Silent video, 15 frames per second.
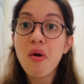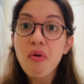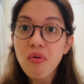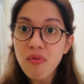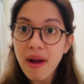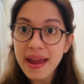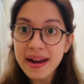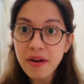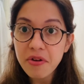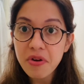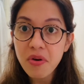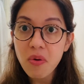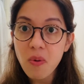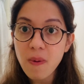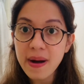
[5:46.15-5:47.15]
Write out
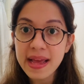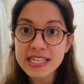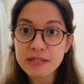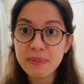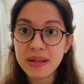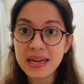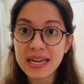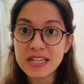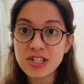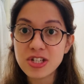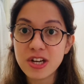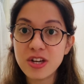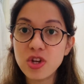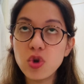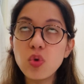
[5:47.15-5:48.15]
your own
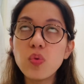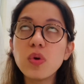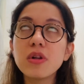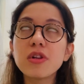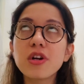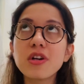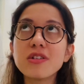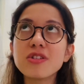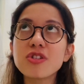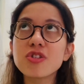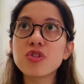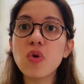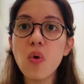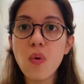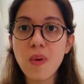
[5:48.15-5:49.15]
explanation. You will learn
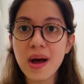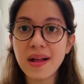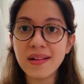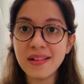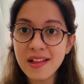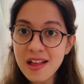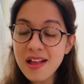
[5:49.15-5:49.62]
so well.